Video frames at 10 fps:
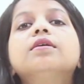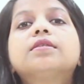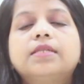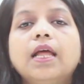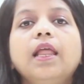
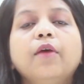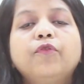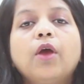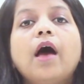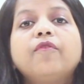Still,
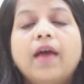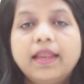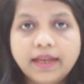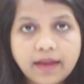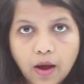if you have
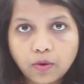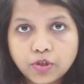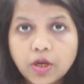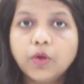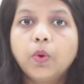any
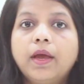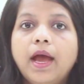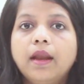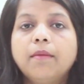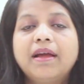doubts, you
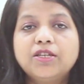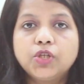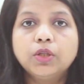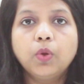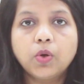can
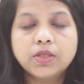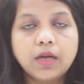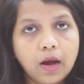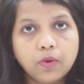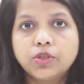mention those
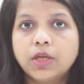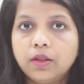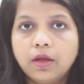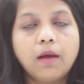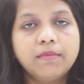doubts
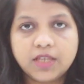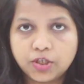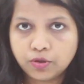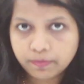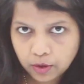in the comment
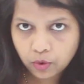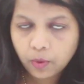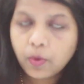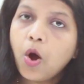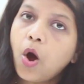section
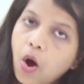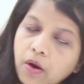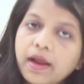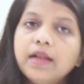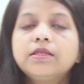below,
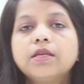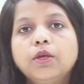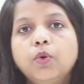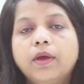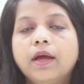or else
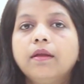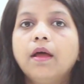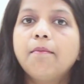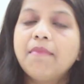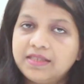you
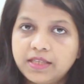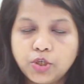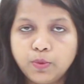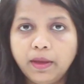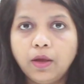can
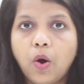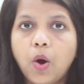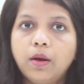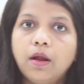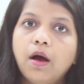message me
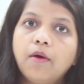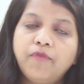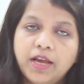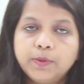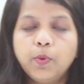on
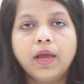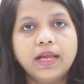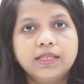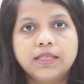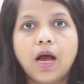Facebook,
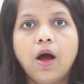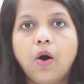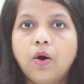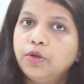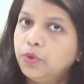Insta
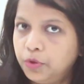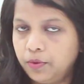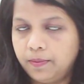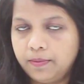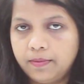or YouTube.